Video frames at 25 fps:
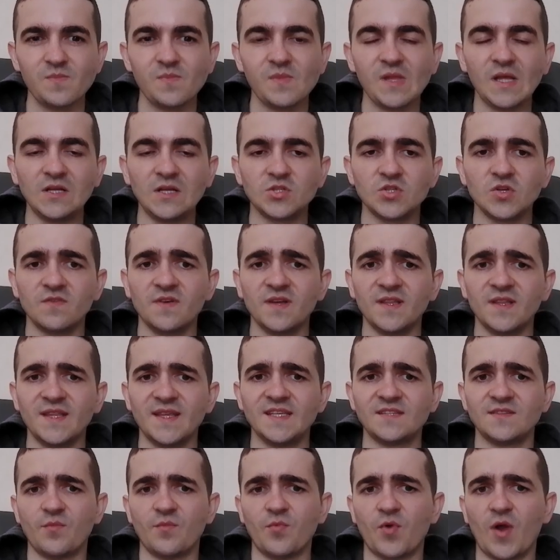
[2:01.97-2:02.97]
So that
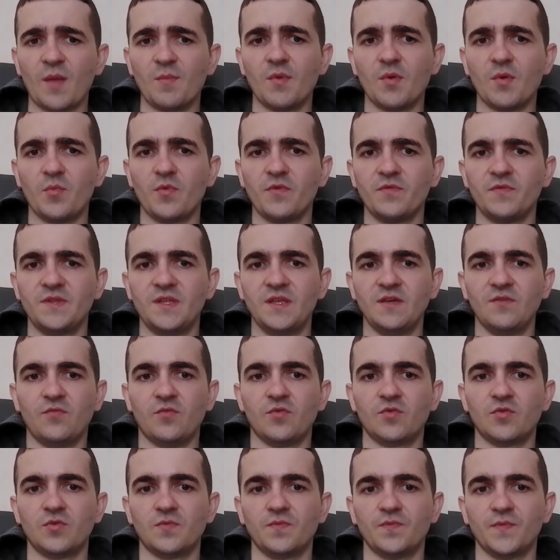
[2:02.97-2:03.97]
is a problem with
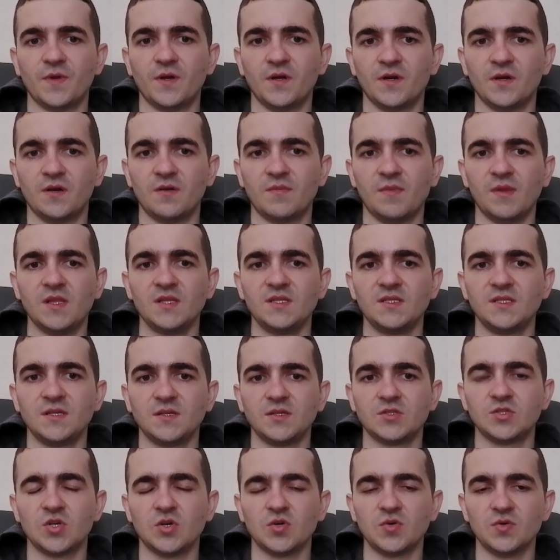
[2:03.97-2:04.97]
d4. But let's see,
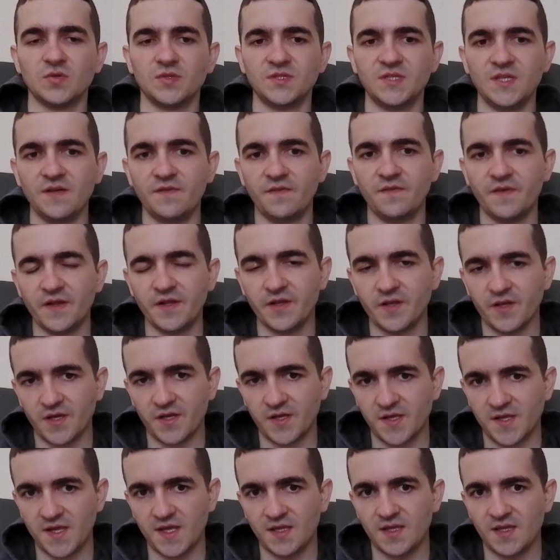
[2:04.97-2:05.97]
so c3,
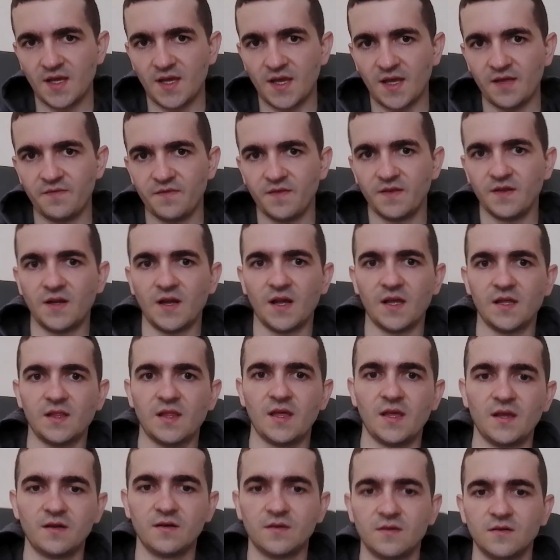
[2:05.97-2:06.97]
again, I think I
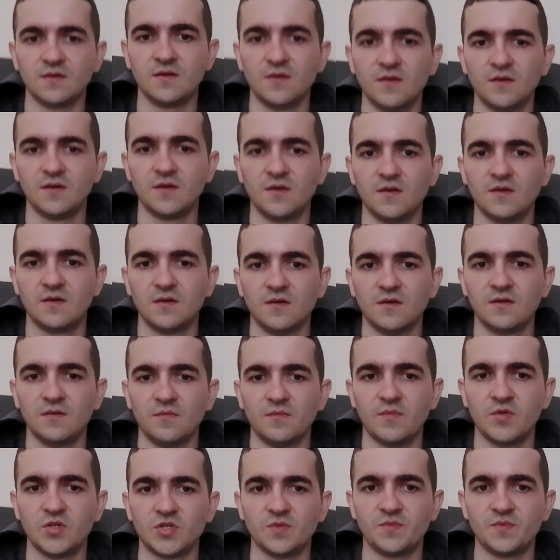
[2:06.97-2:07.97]
like
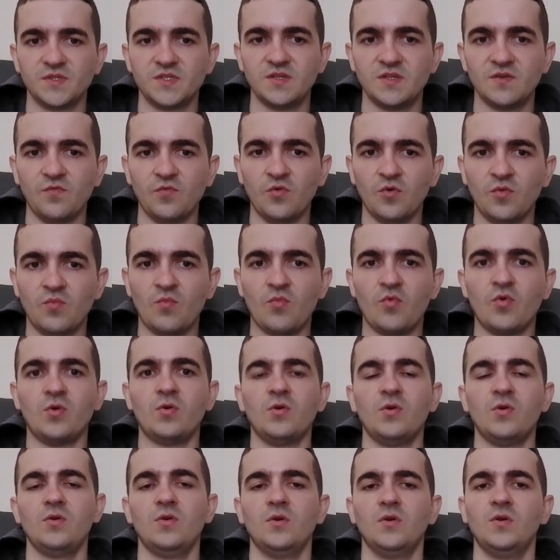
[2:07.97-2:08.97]
bishop c4
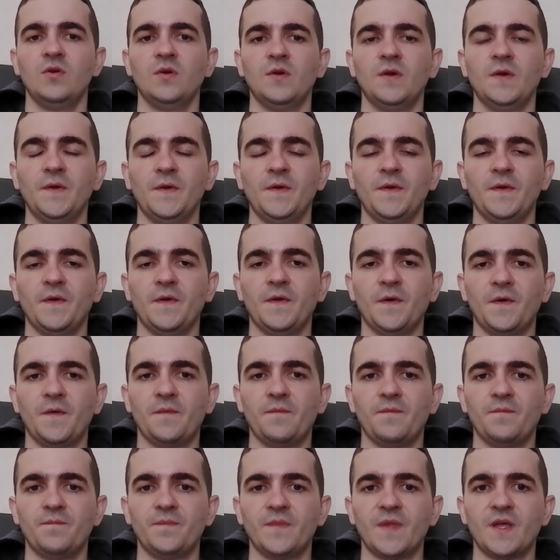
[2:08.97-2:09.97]
more.
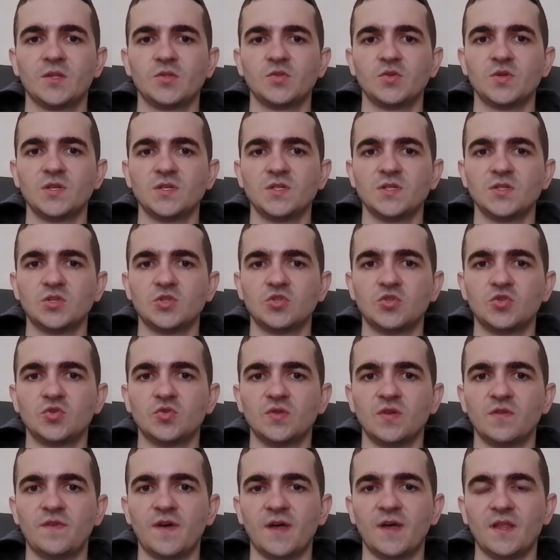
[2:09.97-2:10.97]
Not so easy to
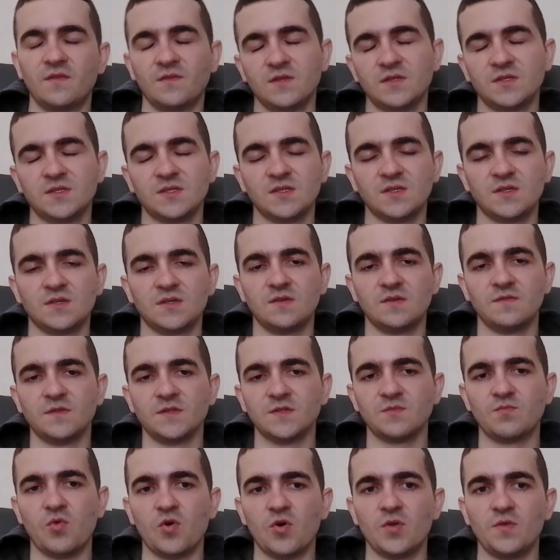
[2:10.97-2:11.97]
defend this
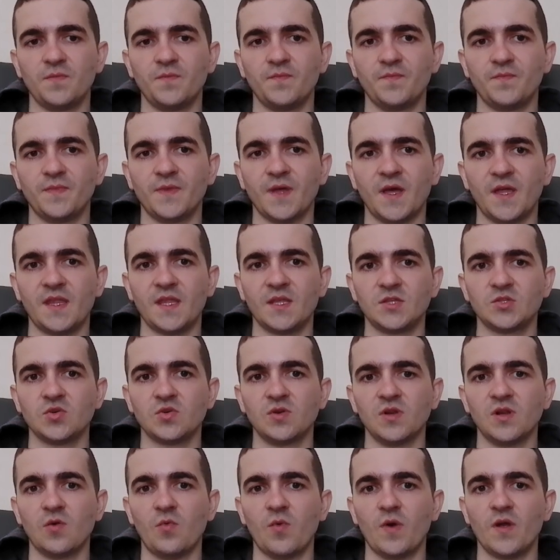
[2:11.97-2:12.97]
pawn, and not so
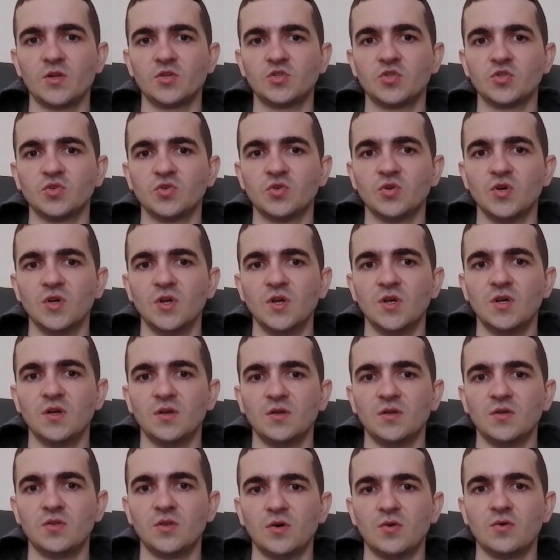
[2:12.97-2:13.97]
clear way to
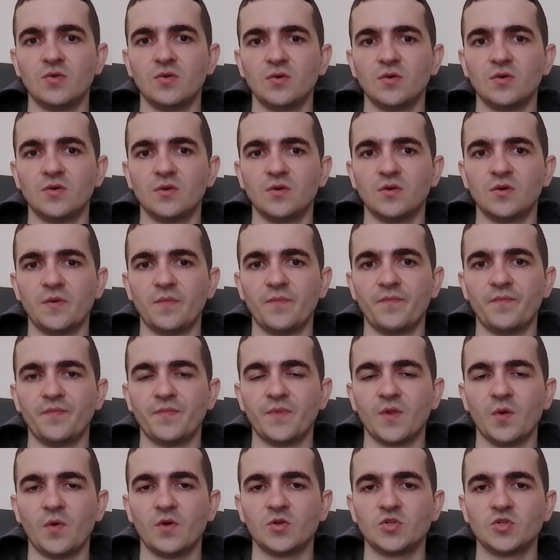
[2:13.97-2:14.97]

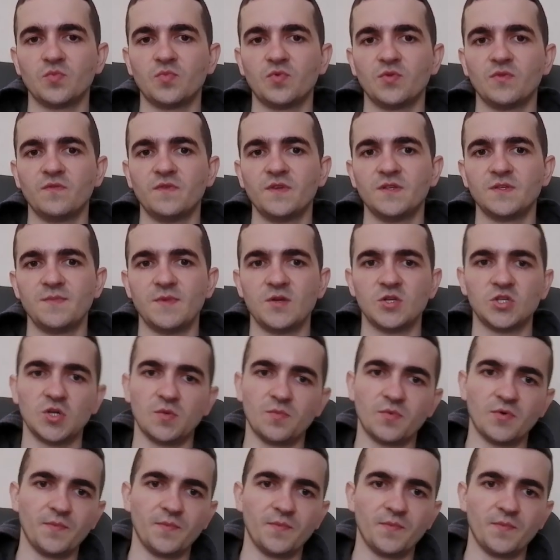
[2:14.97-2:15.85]
where to put this bishop.